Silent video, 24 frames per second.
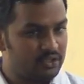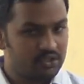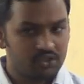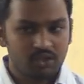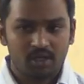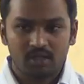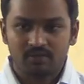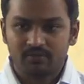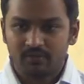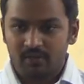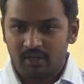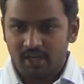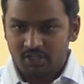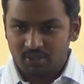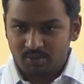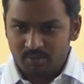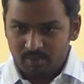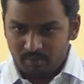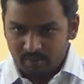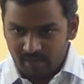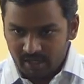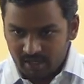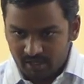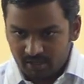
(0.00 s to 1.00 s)
This shortfall
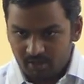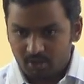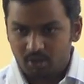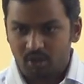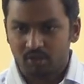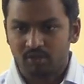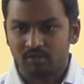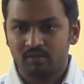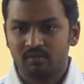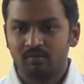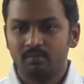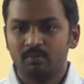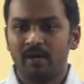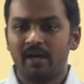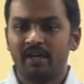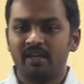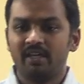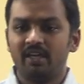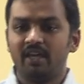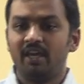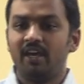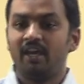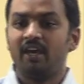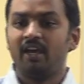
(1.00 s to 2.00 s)
has to be made good
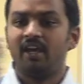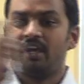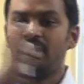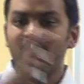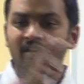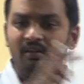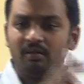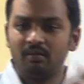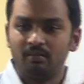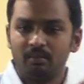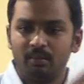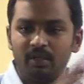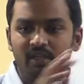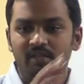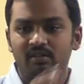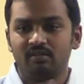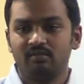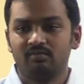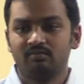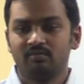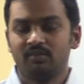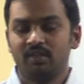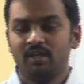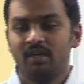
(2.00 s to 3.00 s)
by A and
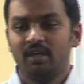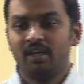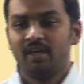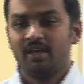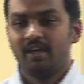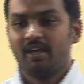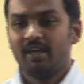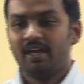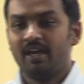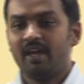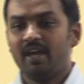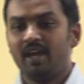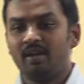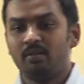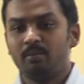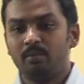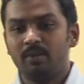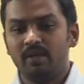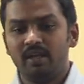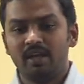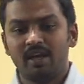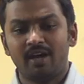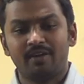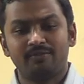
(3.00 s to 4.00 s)
B. A
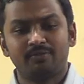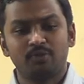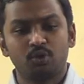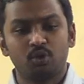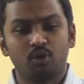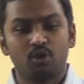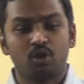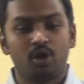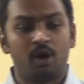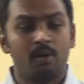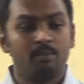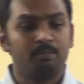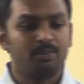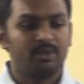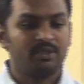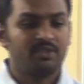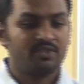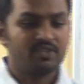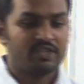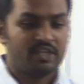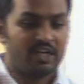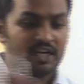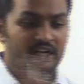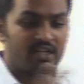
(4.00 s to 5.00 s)
and B have to
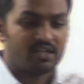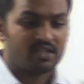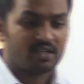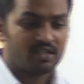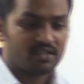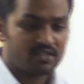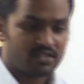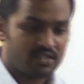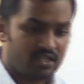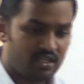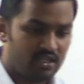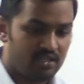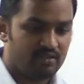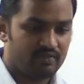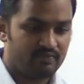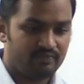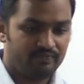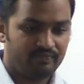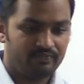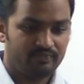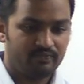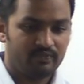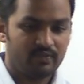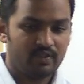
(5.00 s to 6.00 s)
compensate C.
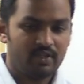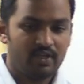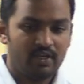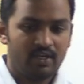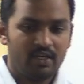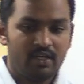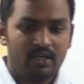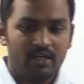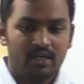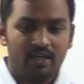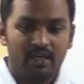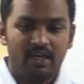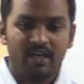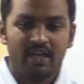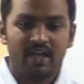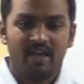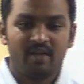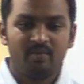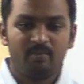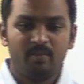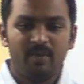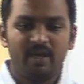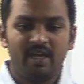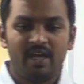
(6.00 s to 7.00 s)

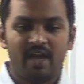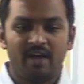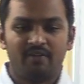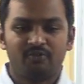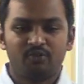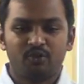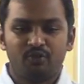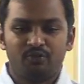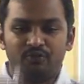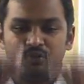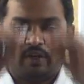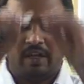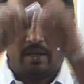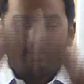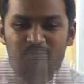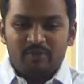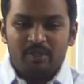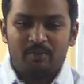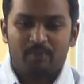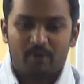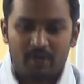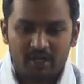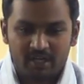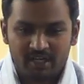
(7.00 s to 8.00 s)
A and B have to fill
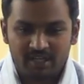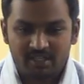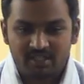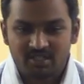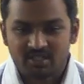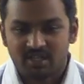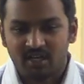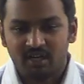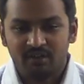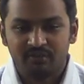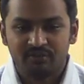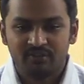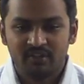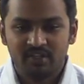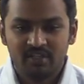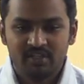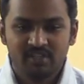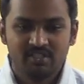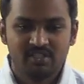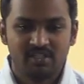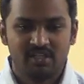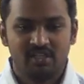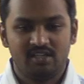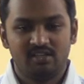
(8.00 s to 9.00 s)
up the pockets of
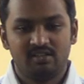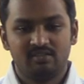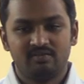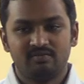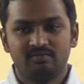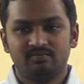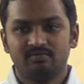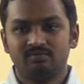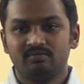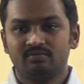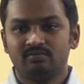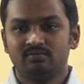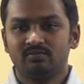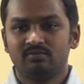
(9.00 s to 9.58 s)
C.